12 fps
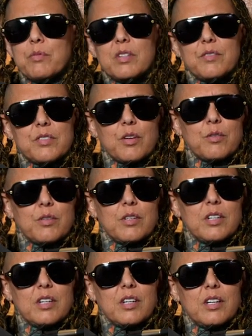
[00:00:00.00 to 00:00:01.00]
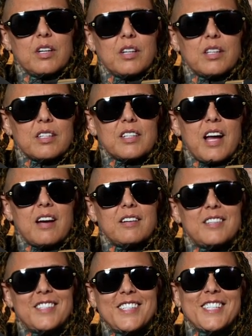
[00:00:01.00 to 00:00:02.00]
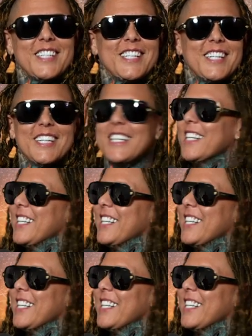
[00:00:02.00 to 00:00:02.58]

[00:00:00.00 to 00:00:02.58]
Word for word: believe so. Yeah. Is that seven or